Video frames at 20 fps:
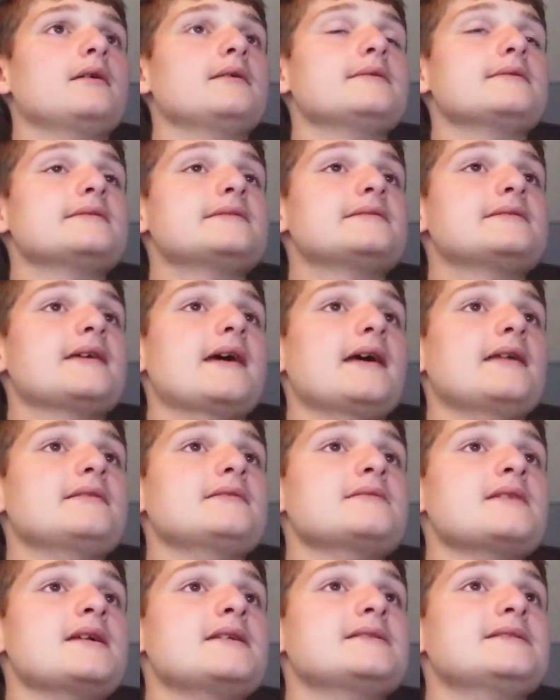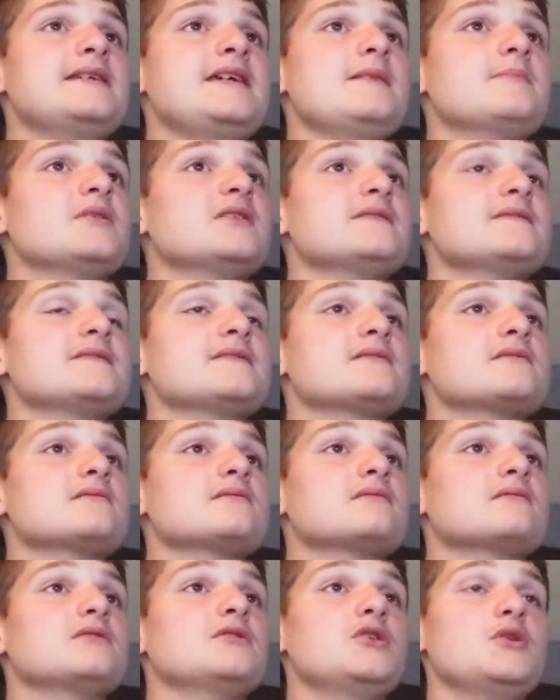10 demons
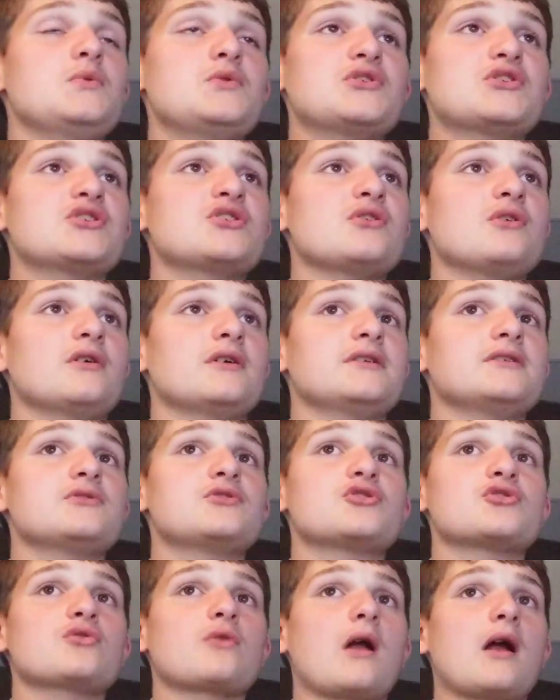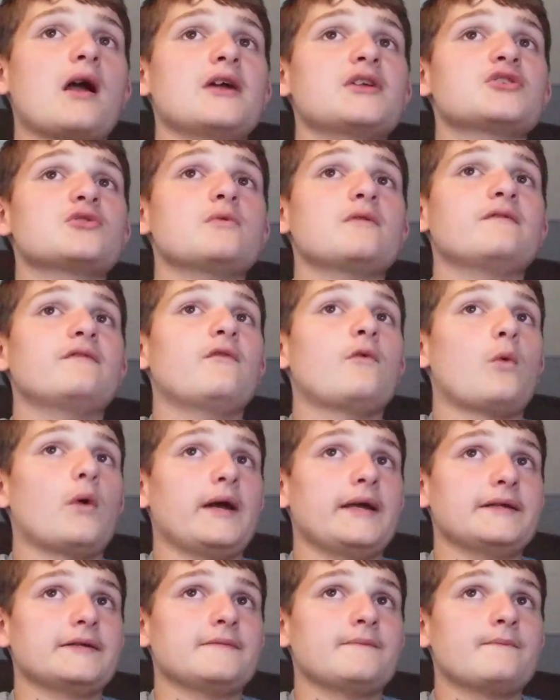you should try to
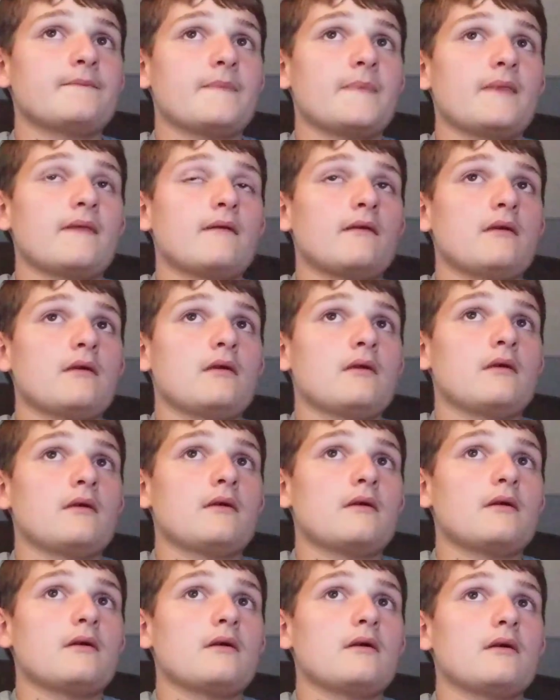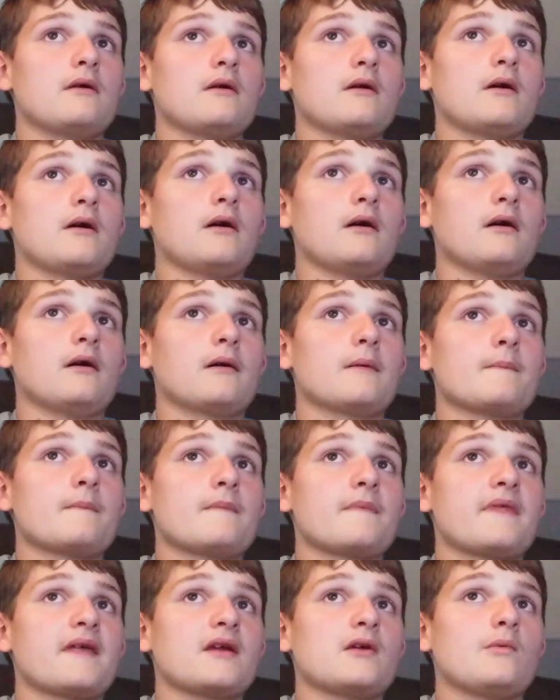avoid.
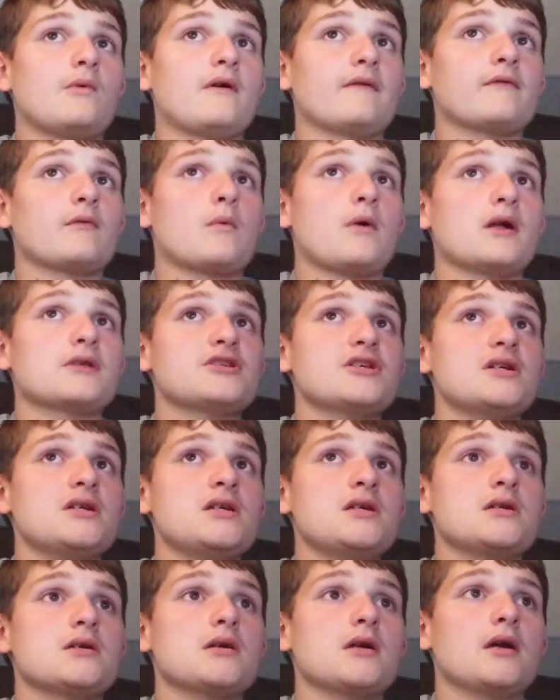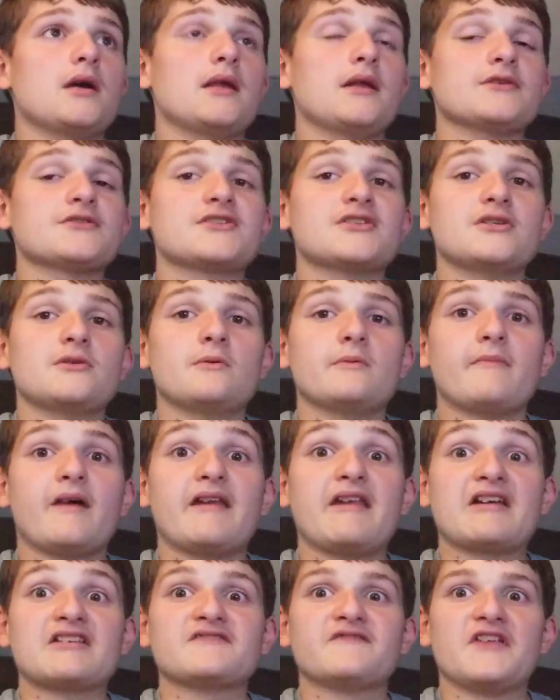Thank you all for watching, and I'll see you in my
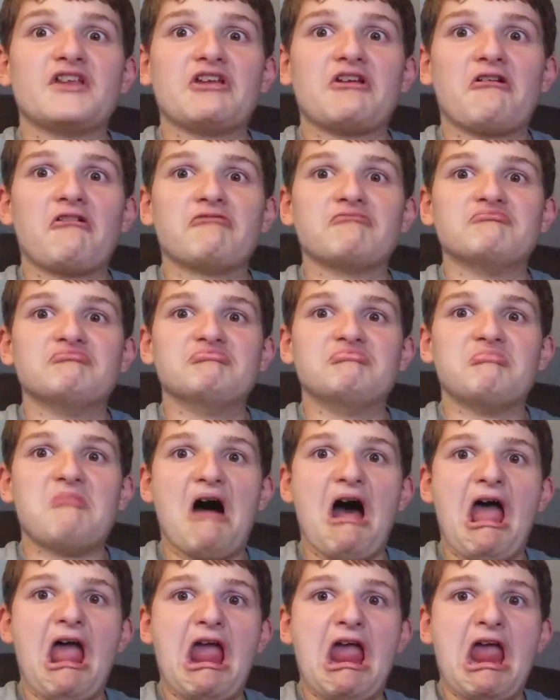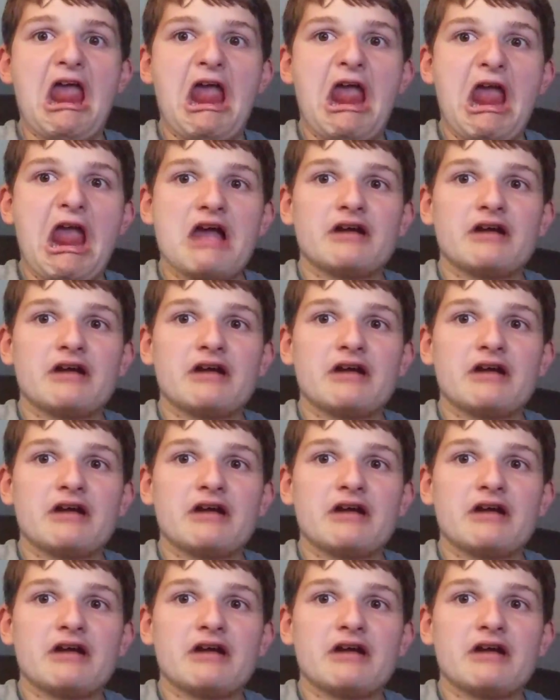next video. Bye!